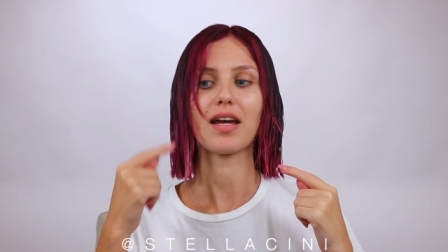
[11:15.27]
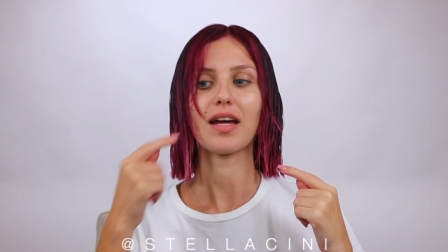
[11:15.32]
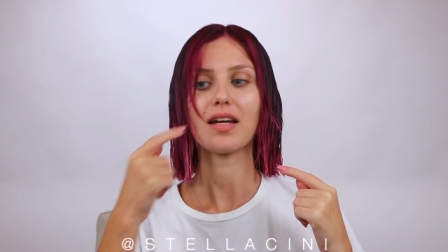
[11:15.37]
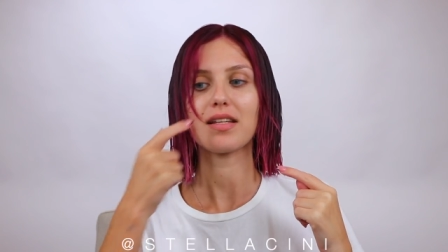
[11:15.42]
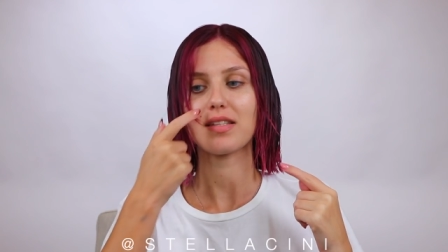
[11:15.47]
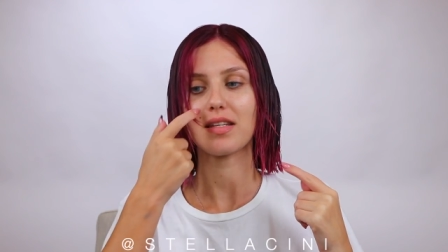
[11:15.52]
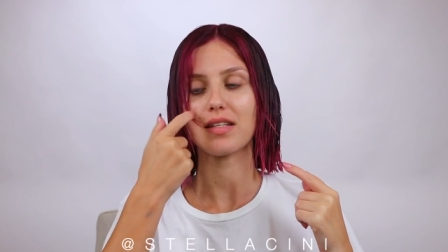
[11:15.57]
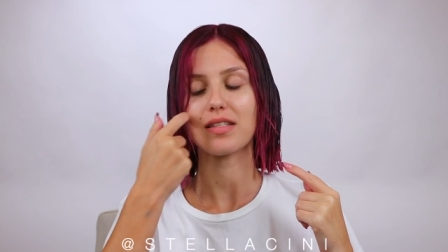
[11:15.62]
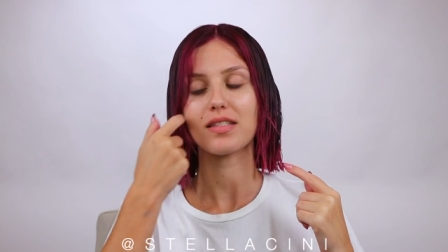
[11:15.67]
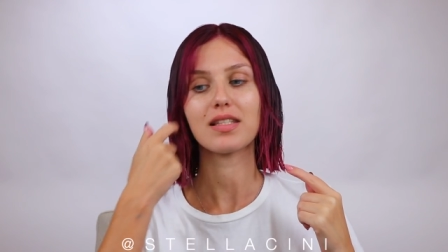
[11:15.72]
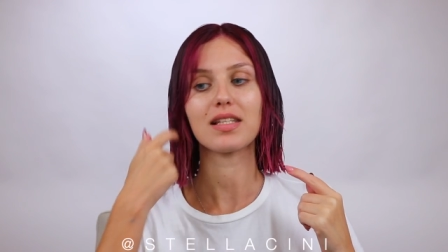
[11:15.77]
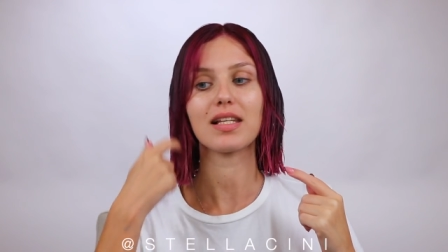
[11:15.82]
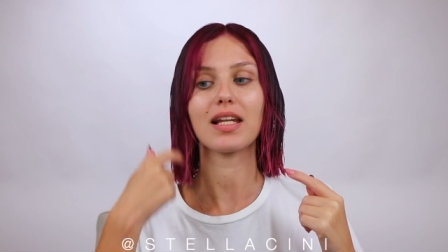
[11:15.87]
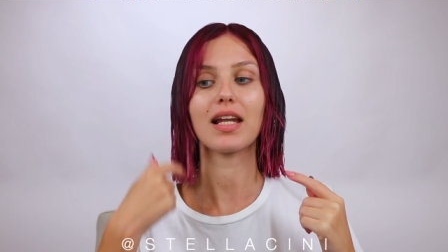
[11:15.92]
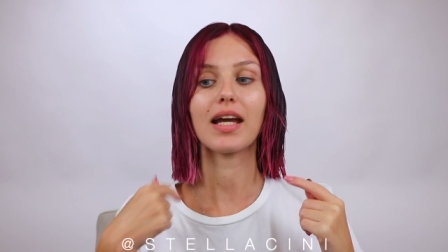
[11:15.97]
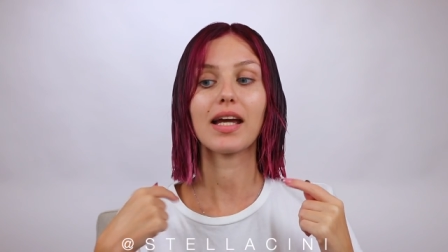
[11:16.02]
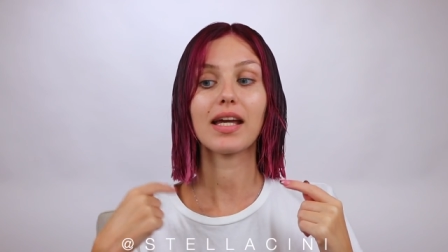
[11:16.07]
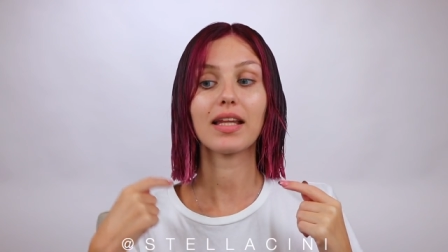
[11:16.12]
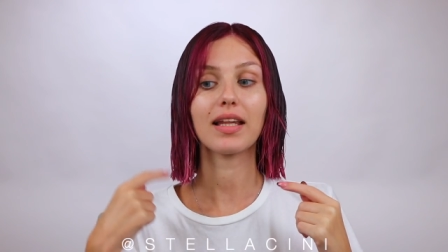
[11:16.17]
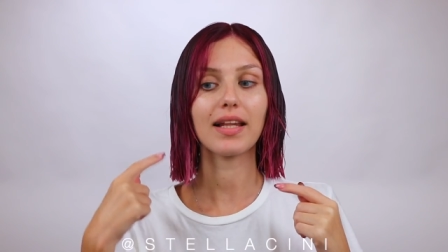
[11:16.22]
has a
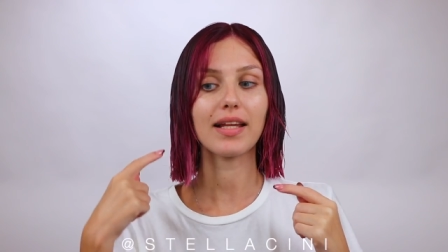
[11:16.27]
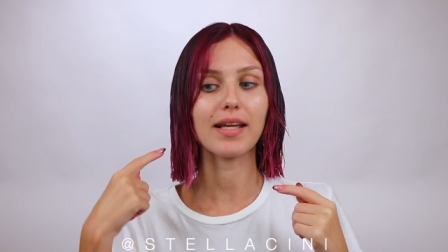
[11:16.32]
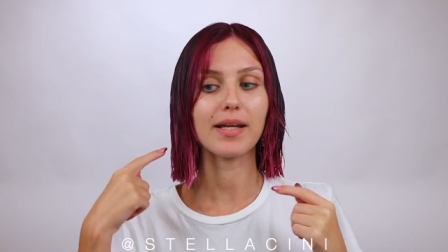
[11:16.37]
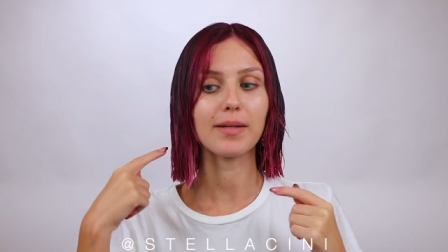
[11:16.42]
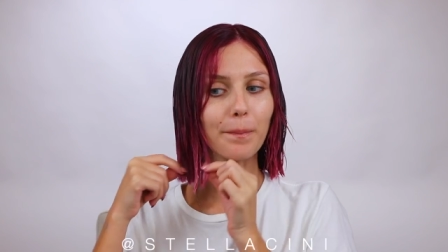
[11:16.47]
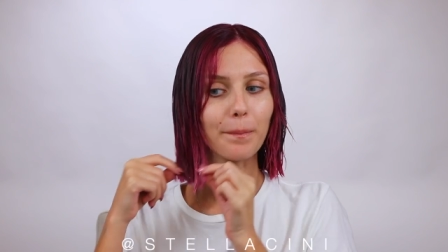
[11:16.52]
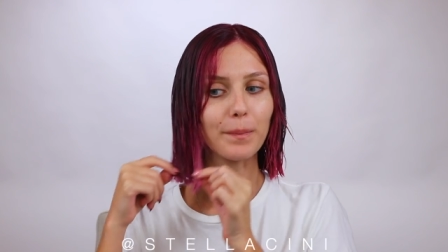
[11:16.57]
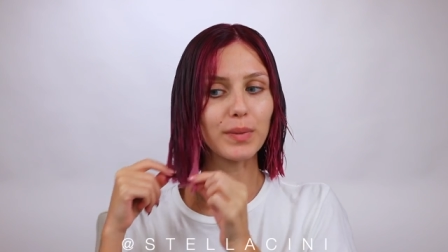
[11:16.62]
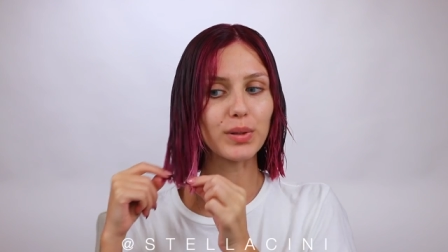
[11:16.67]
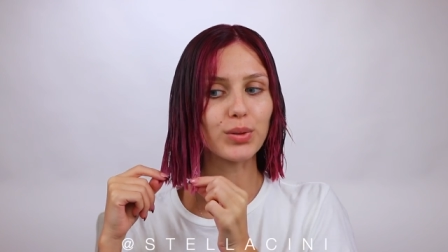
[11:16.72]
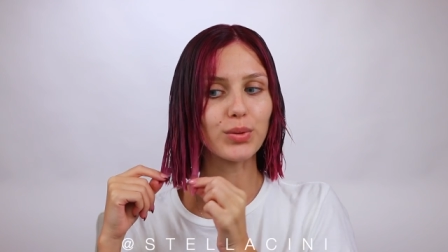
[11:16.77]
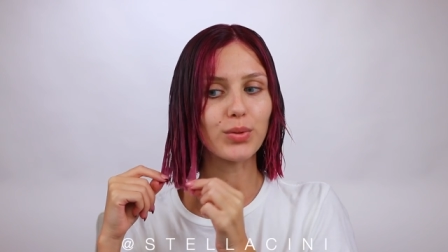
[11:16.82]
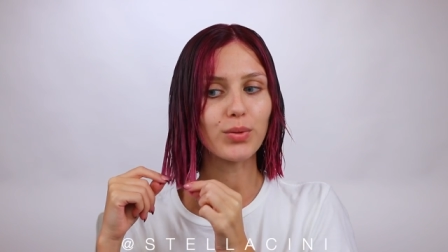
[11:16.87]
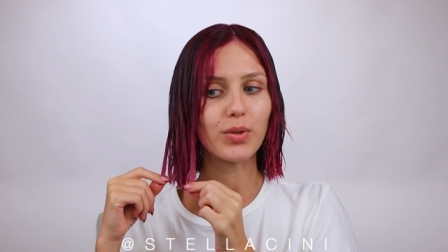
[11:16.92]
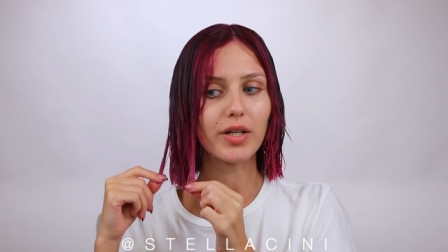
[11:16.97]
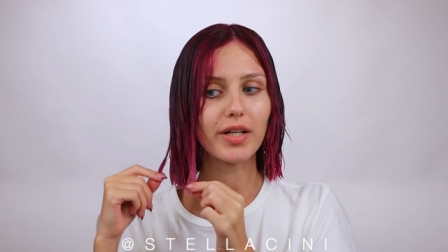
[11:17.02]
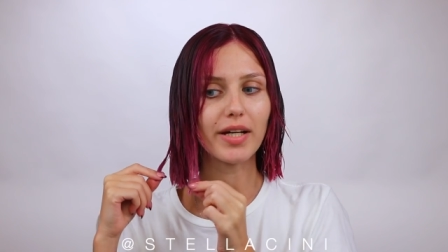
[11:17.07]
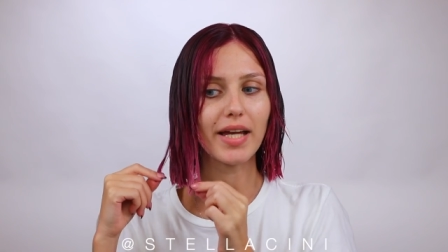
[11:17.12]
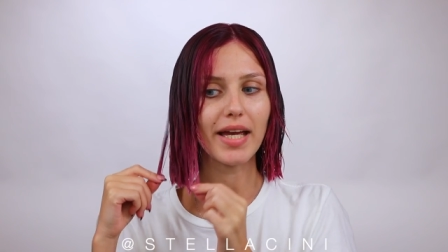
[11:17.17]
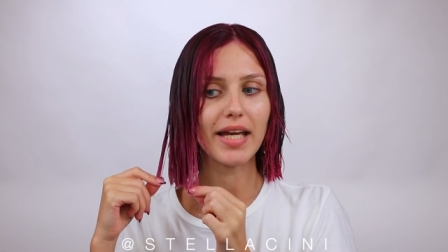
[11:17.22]
slightly
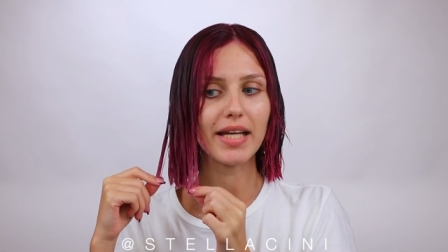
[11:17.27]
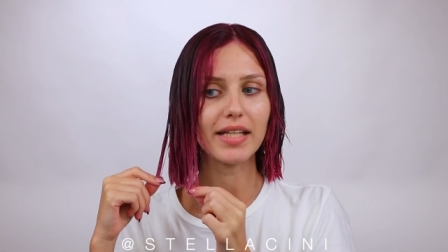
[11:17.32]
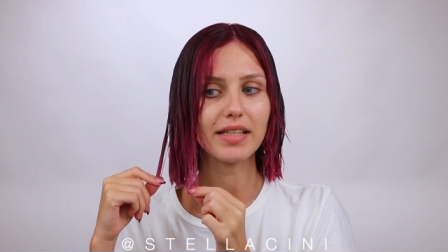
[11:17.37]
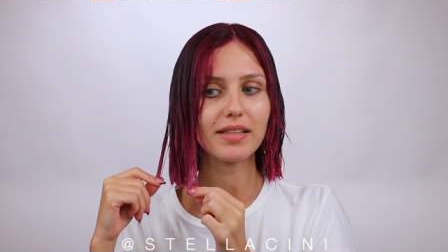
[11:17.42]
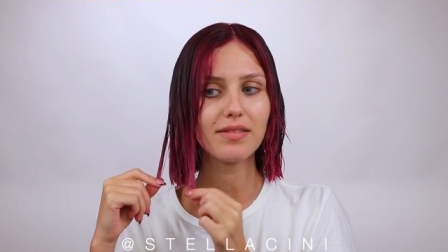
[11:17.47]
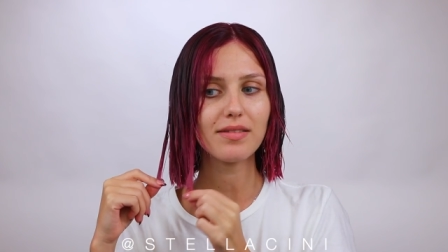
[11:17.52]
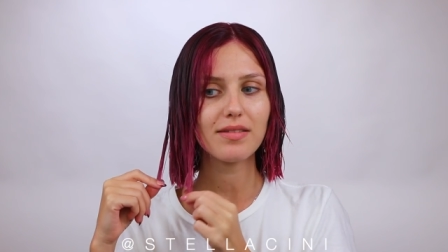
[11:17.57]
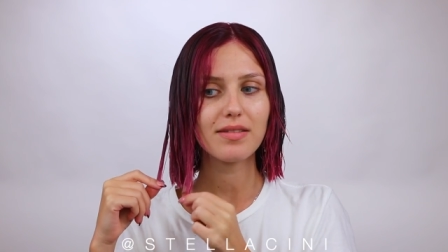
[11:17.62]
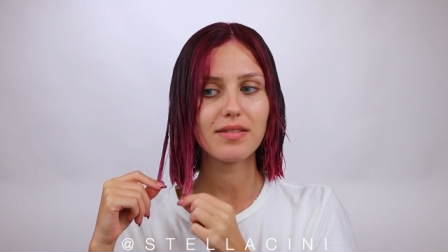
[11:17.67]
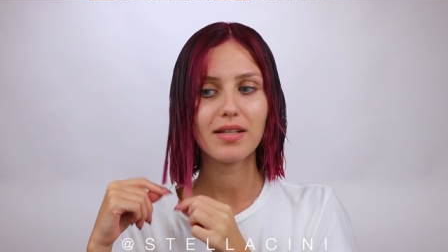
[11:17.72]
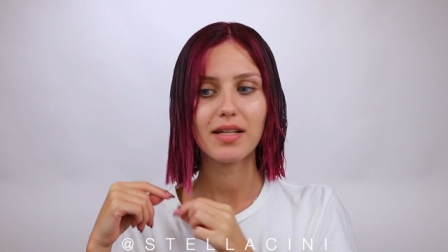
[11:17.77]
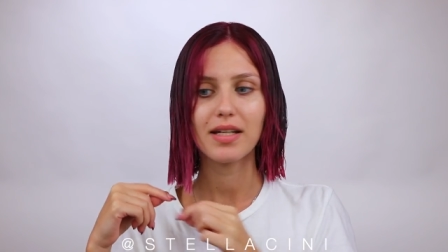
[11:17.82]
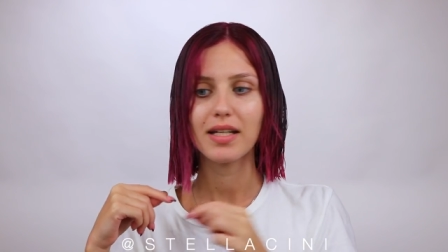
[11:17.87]
bluer hint.